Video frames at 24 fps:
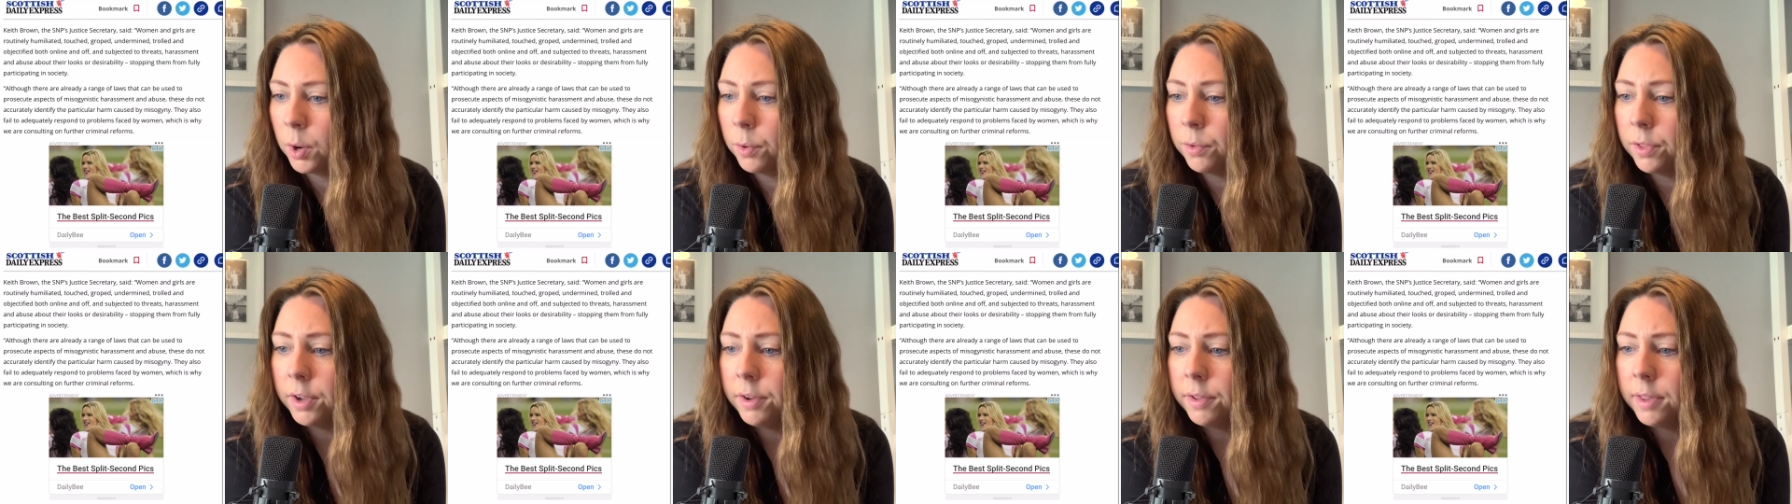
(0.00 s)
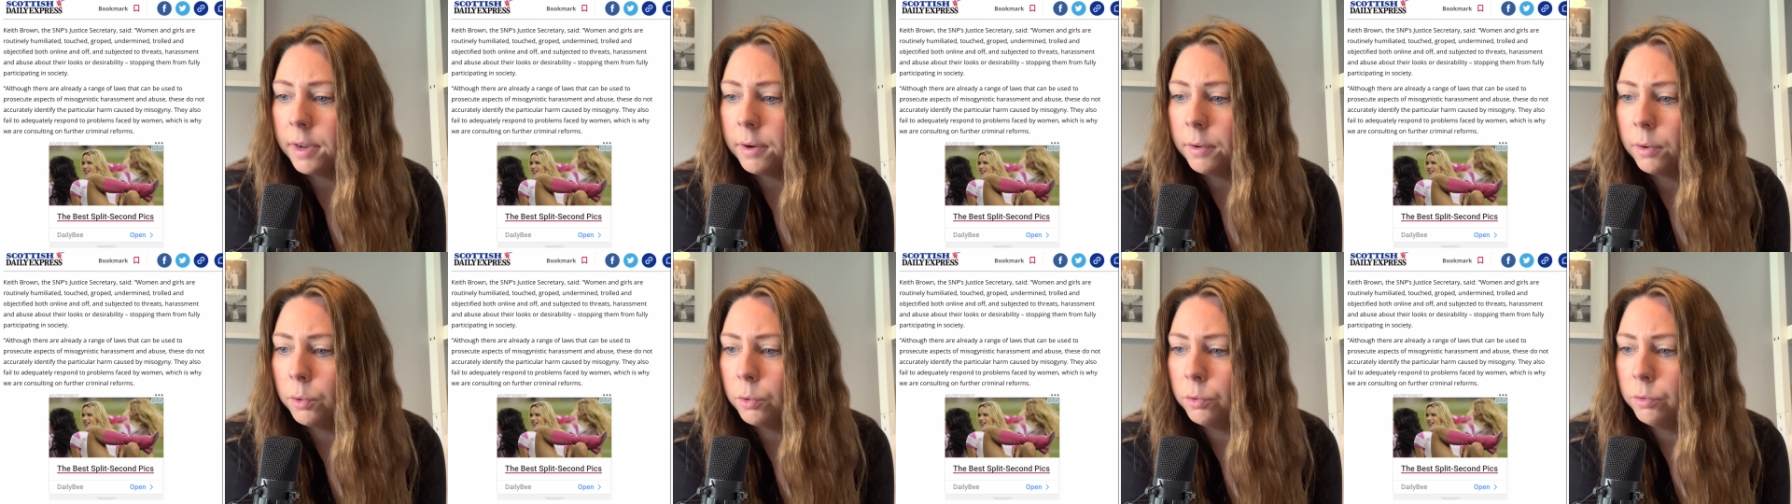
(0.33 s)
Although
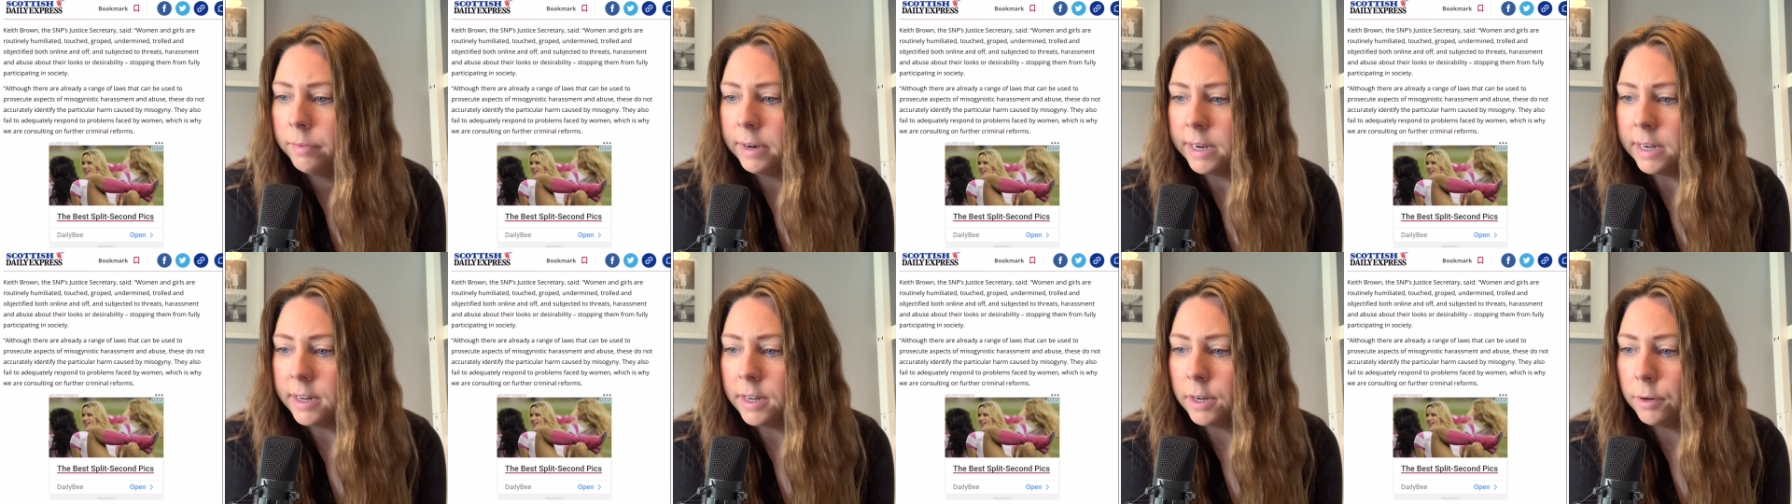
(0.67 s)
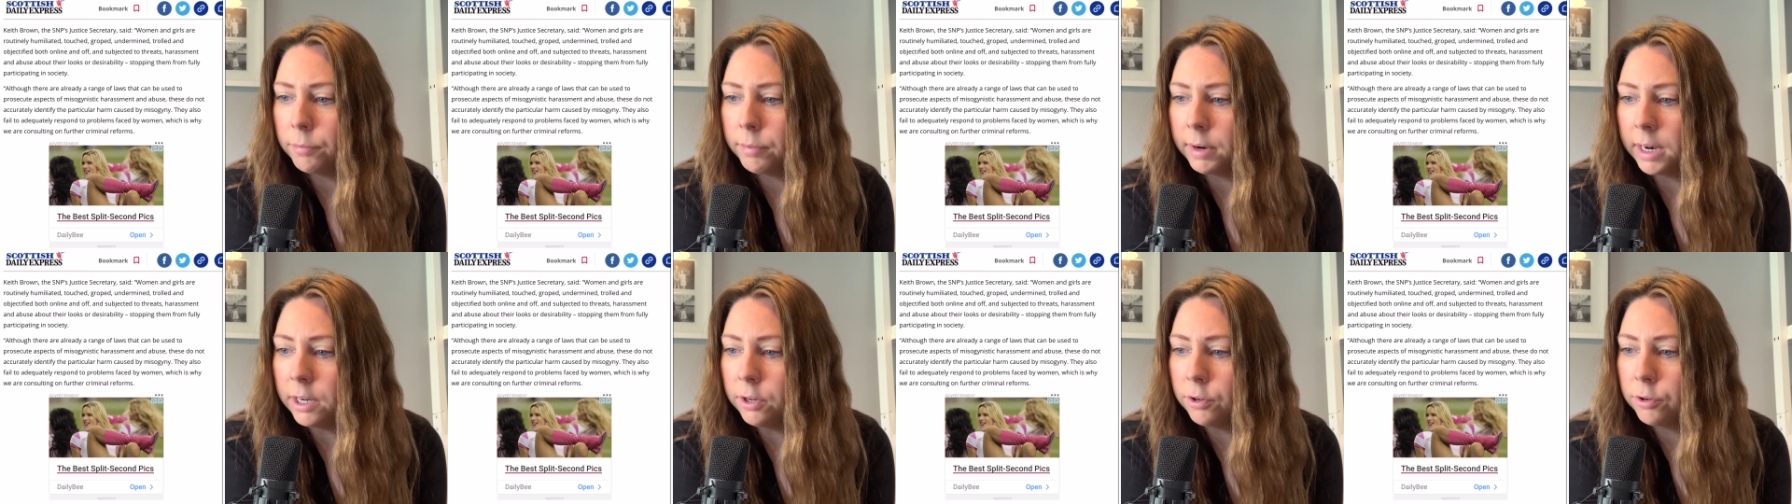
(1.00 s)
there are already a
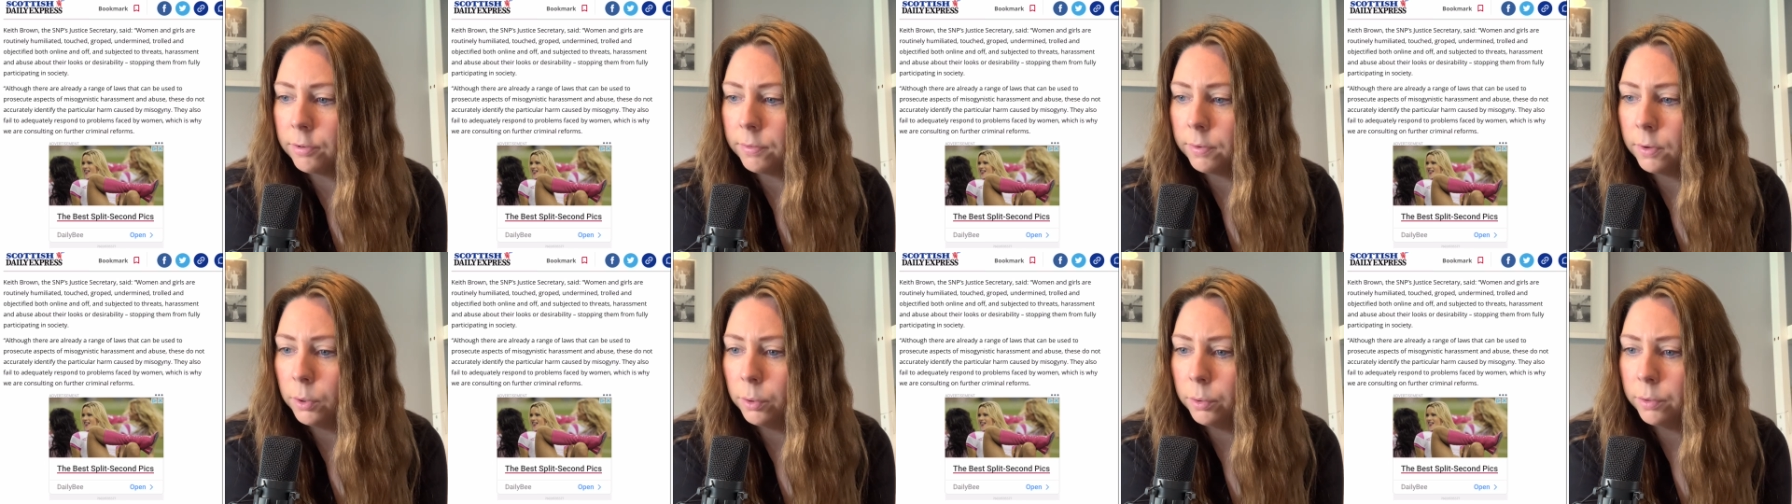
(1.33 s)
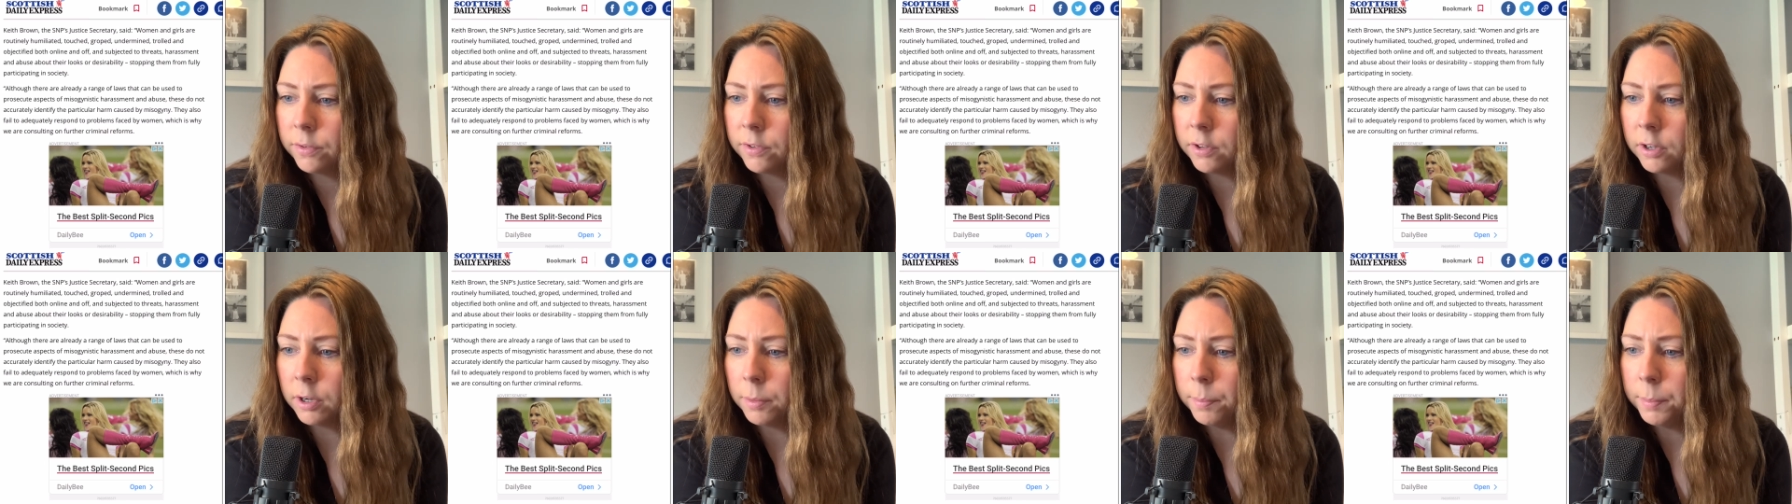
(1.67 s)
range of
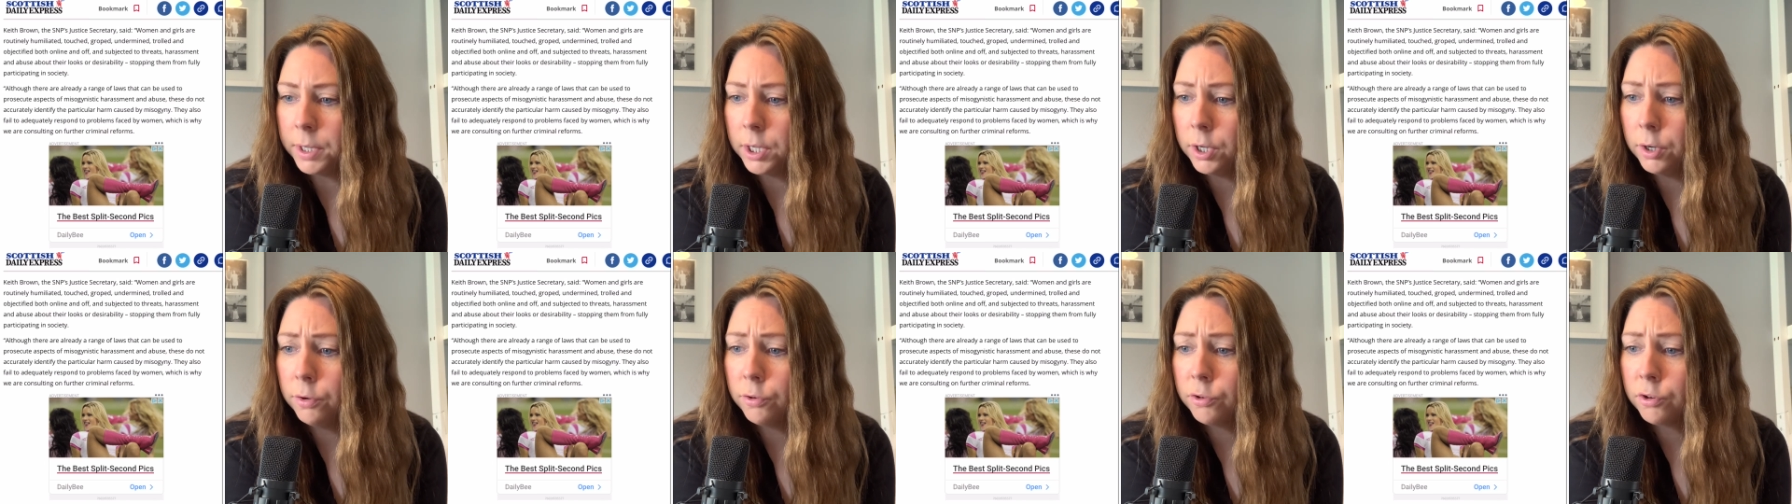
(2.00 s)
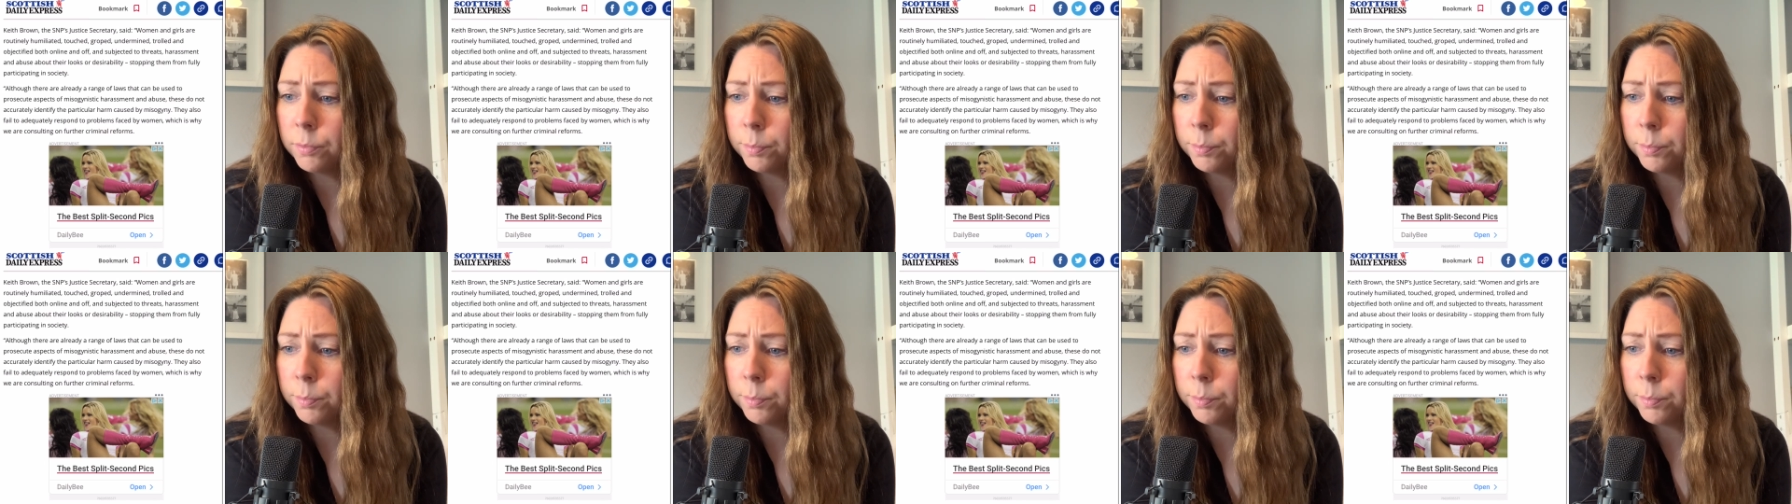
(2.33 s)
laws that can be used